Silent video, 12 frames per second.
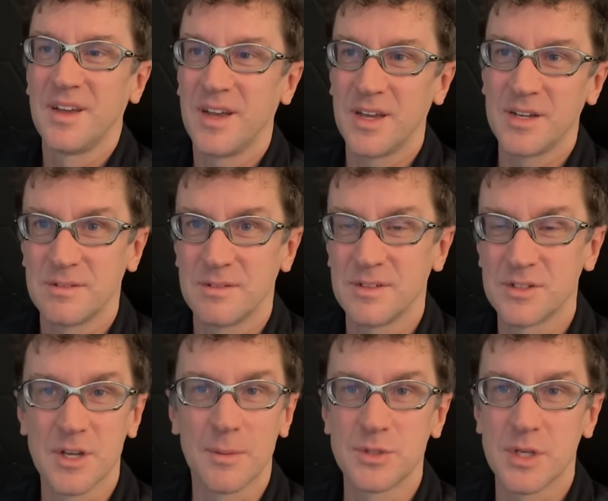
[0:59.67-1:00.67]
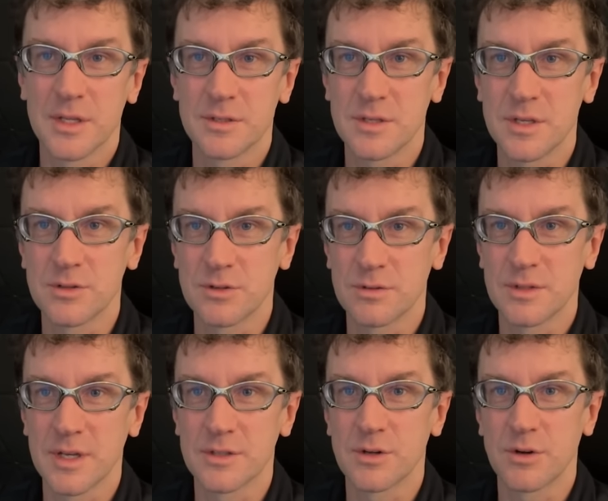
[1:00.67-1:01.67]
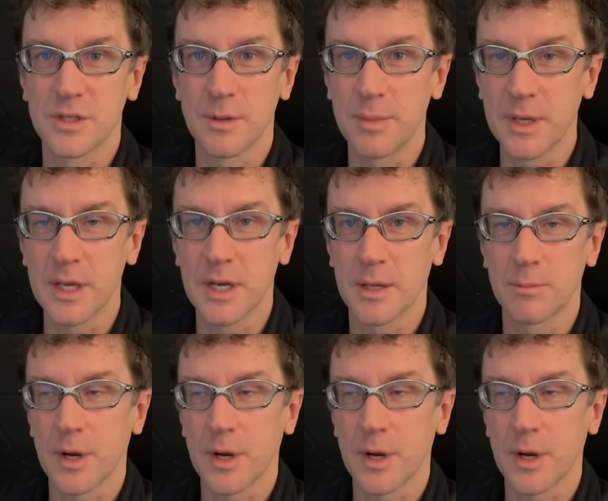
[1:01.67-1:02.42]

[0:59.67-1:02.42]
And in some sense, these are things that are at the beginning.